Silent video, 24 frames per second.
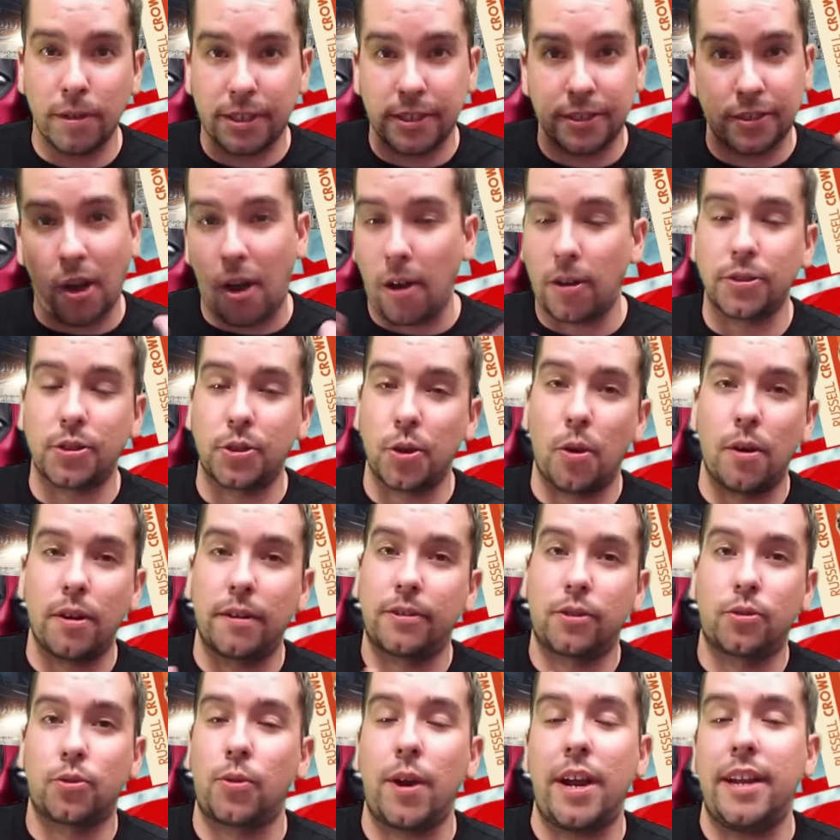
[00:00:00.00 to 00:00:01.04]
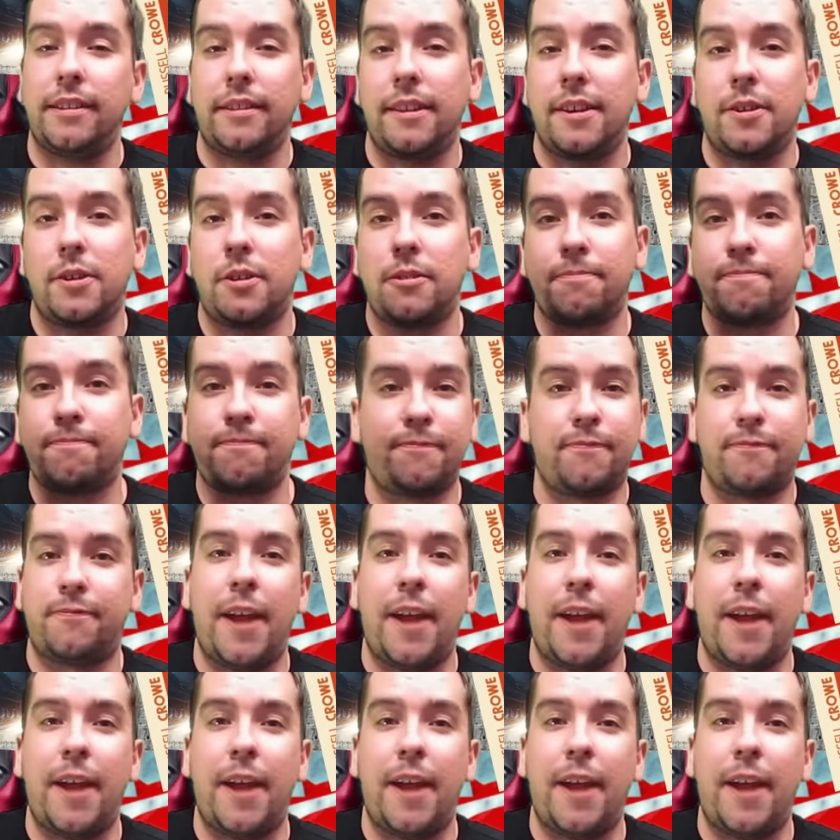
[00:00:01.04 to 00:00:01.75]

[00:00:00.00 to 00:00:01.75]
which is also a great little